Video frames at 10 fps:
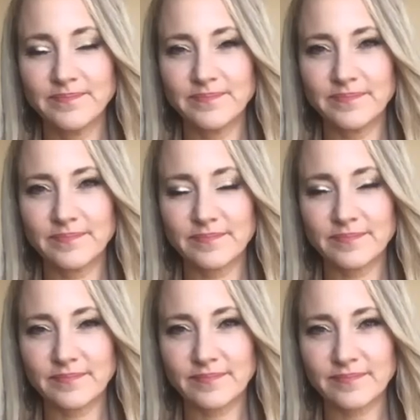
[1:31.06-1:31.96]

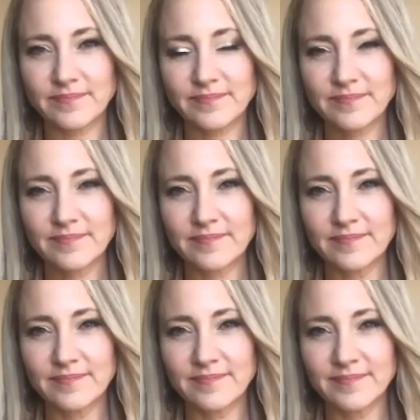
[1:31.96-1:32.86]

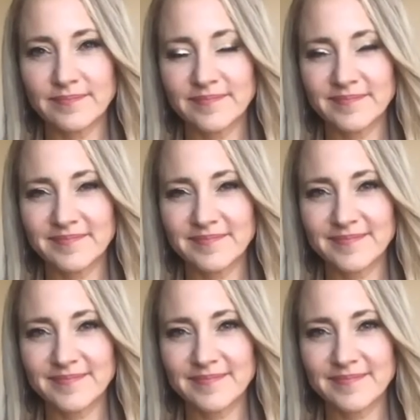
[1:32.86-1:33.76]

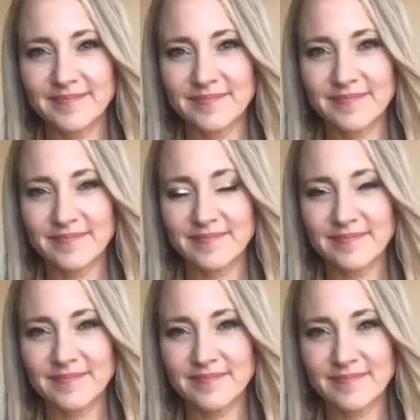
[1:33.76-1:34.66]

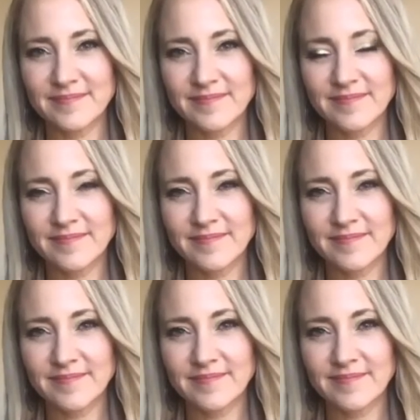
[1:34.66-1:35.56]

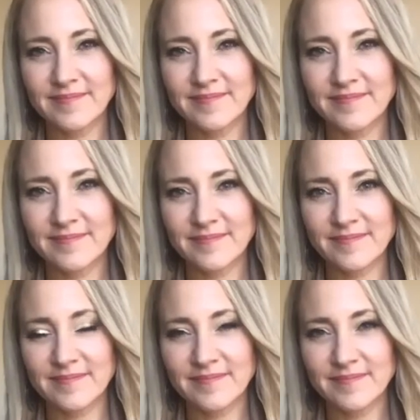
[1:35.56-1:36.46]

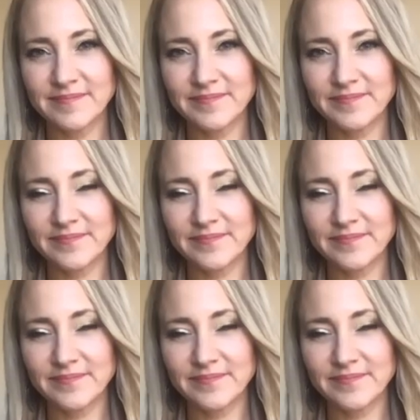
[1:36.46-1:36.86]
The person shown says nothing.